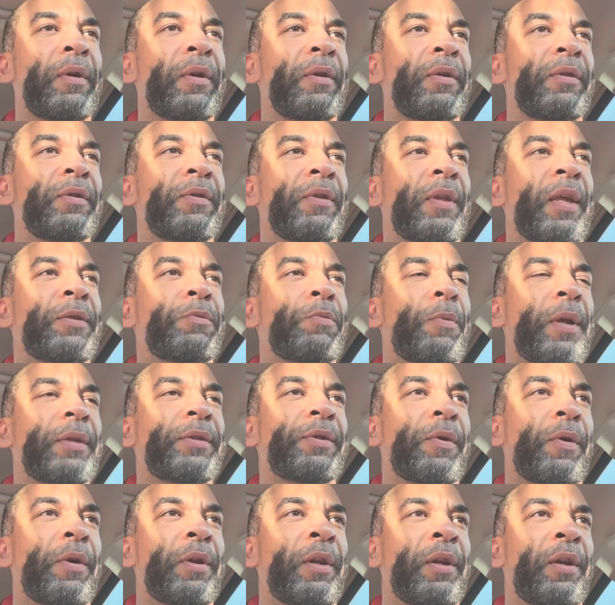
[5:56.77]
So that's what I
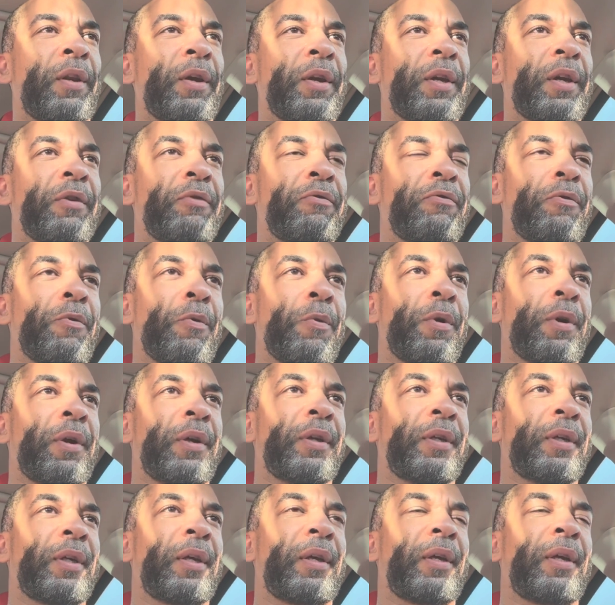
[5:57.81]
started looking for.
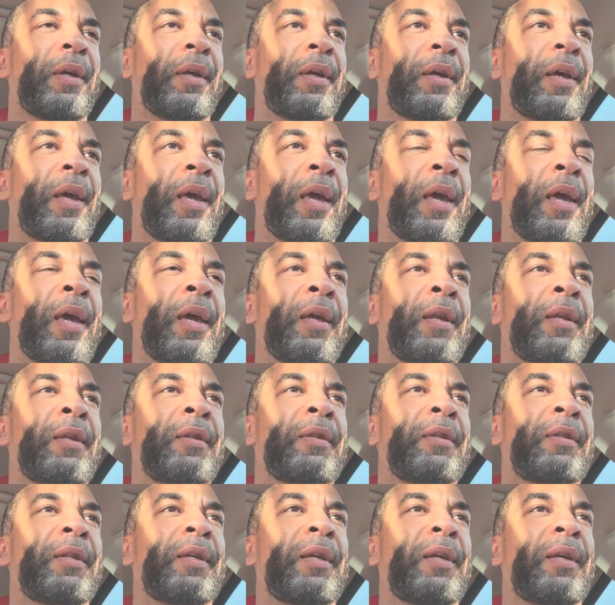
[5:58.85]

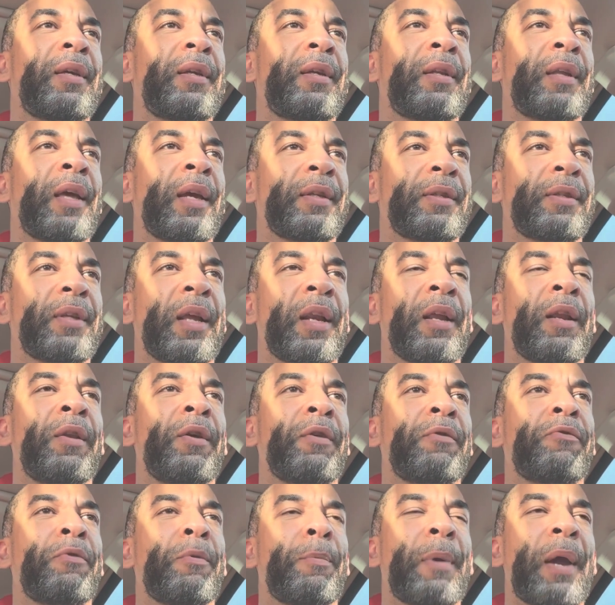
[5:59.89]
And like I said, I
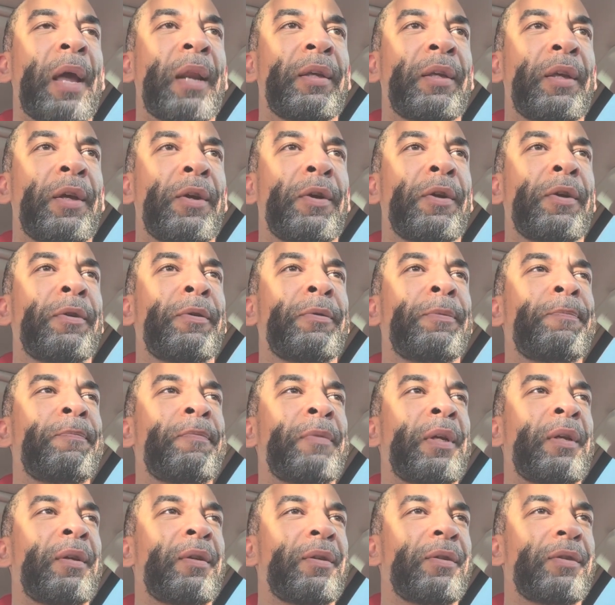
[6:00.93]
looked for about a year.
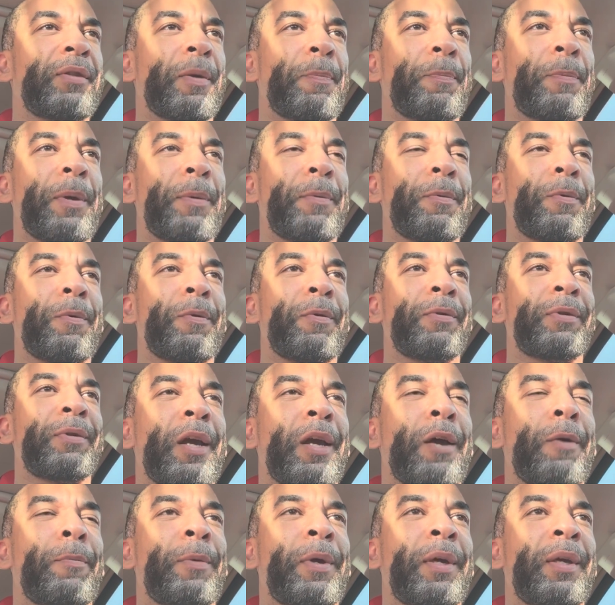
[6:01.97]
Some people will
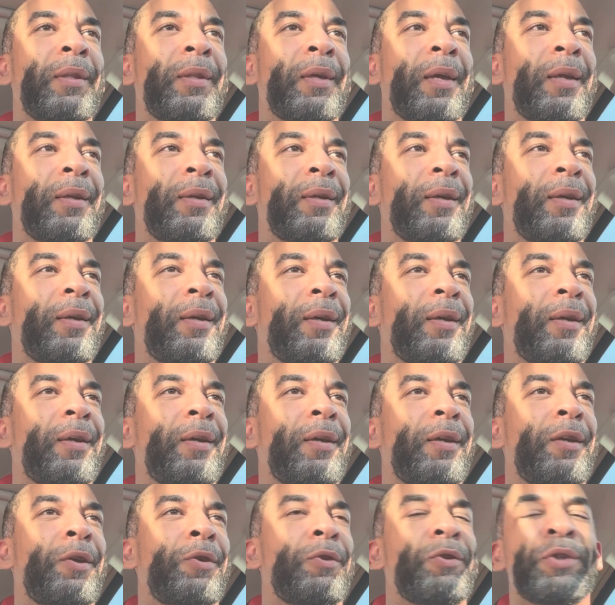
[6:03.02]
me that
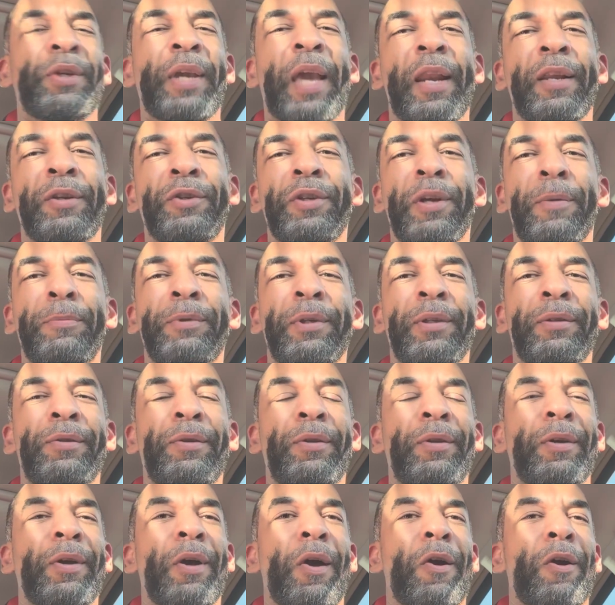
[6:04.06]
you just kind of jumped into
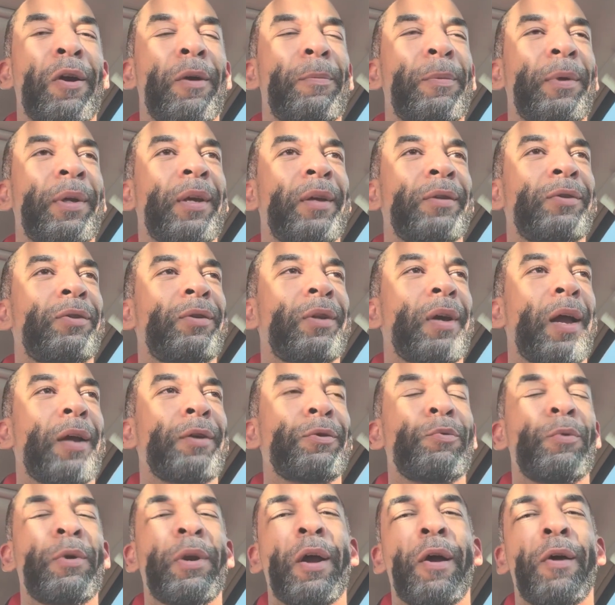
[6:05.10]
the car because
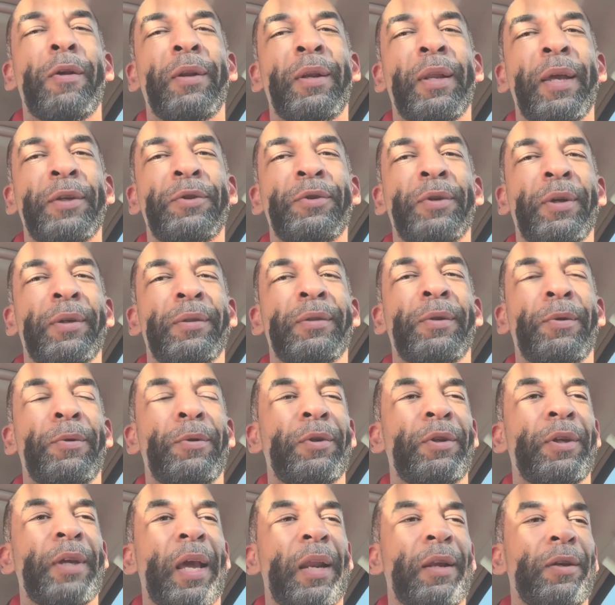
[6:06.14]
Dodge went all electric, so
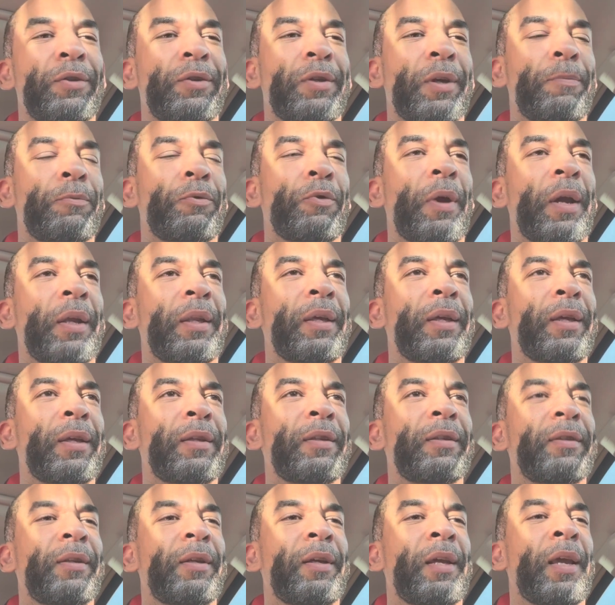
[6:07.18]
you kind of jumped right
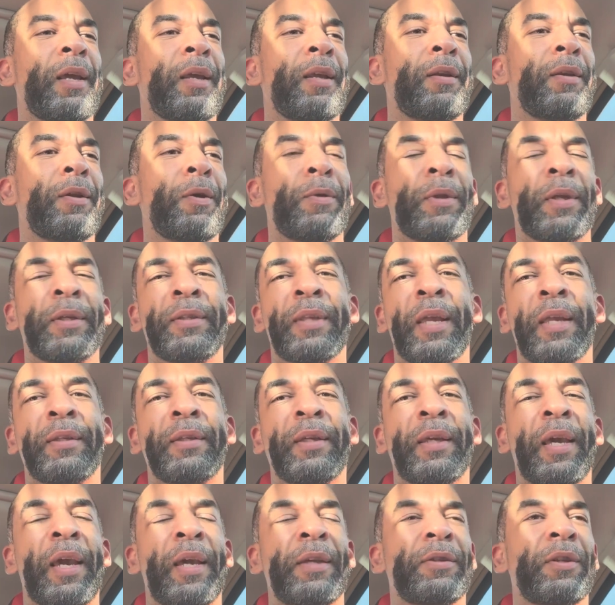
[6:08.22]
in. And no, that's not
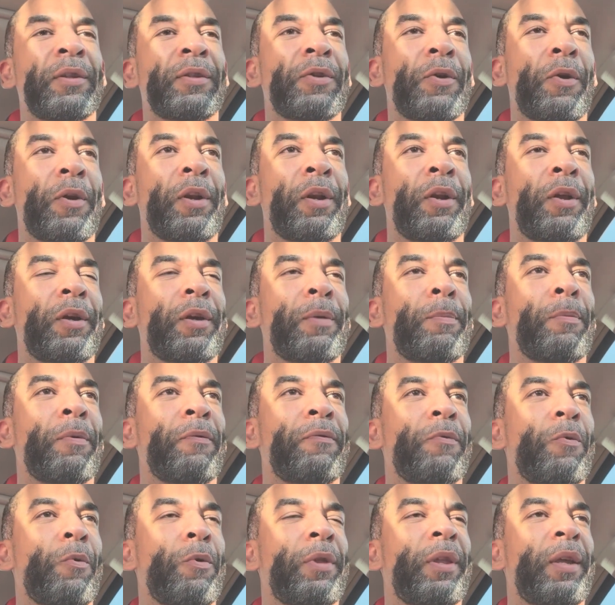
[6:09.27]
the case. I started looking
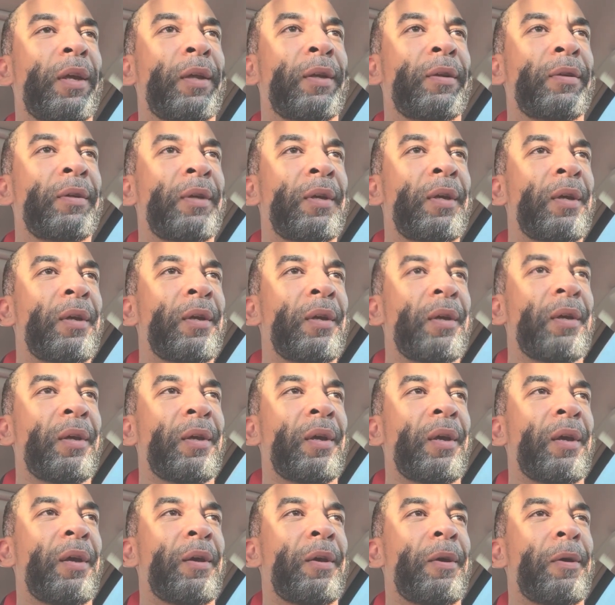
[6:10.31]
before then.
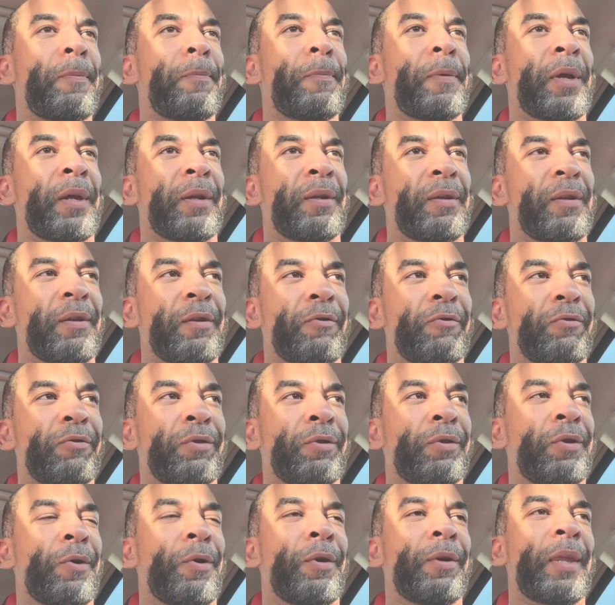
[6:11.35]
But
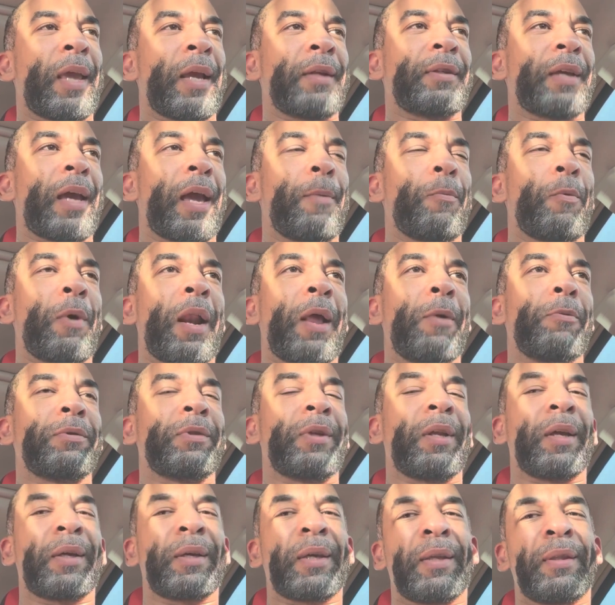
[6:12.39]
during that time, while I
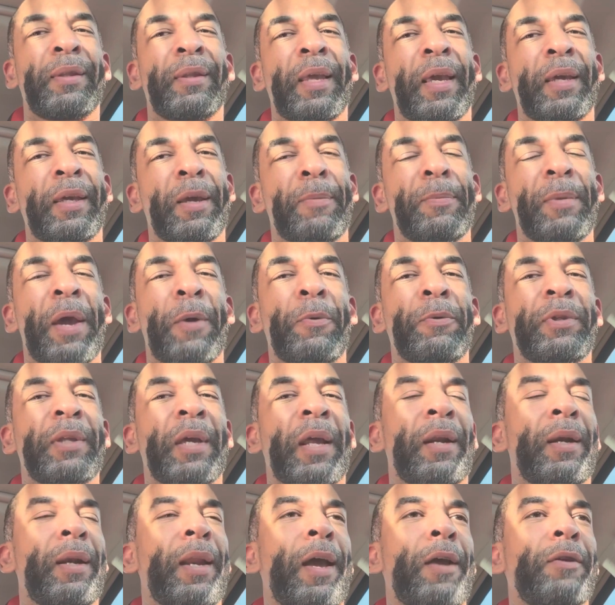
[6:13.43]
was looking, they come out with
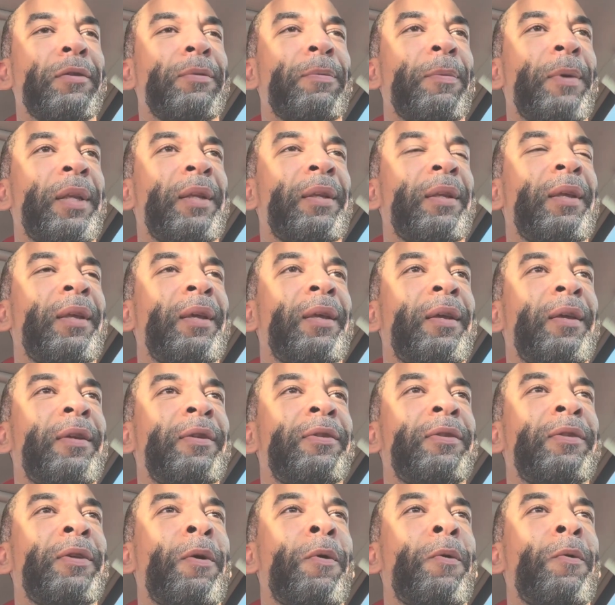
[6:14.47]
that announcement.
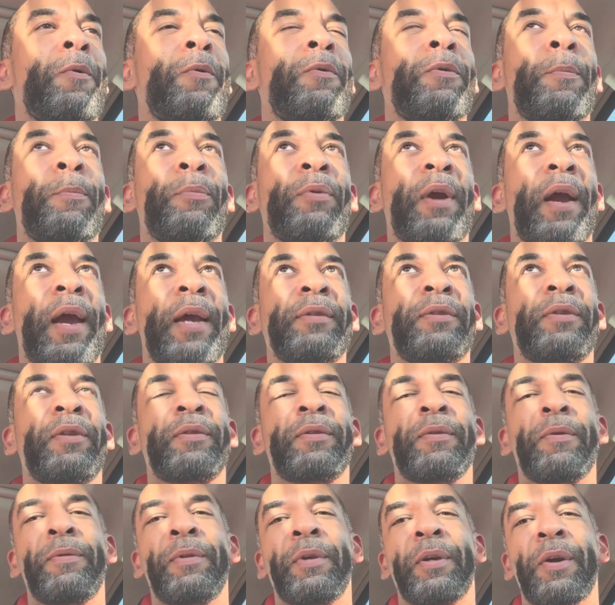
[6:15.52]
So the
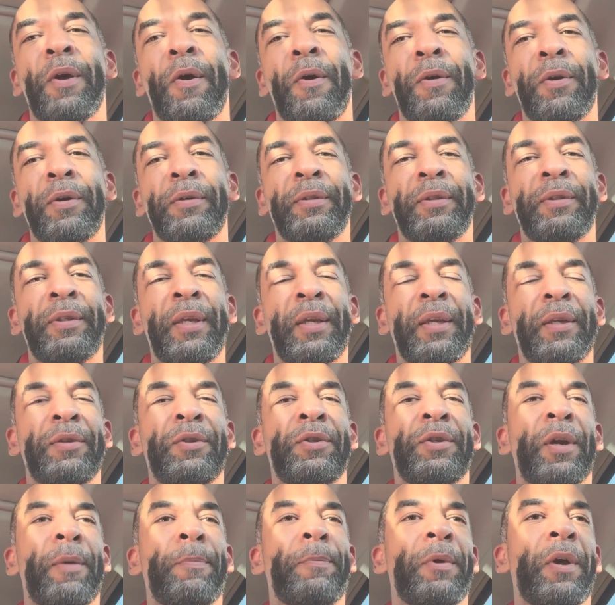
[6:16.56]
prices on the cars did
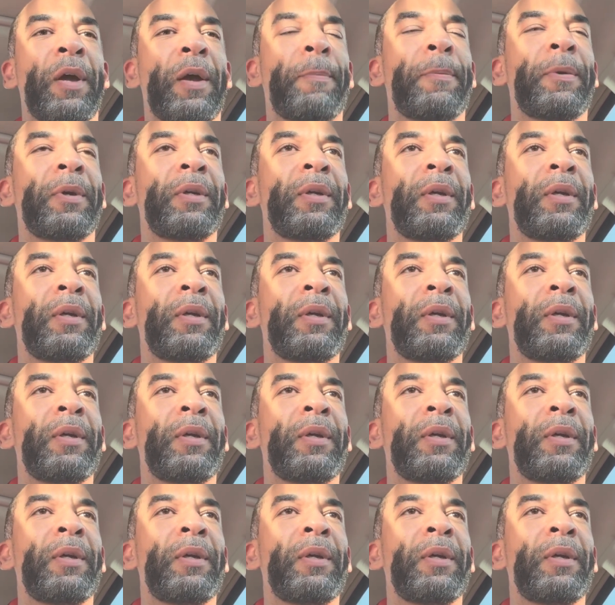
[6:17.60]
jump up.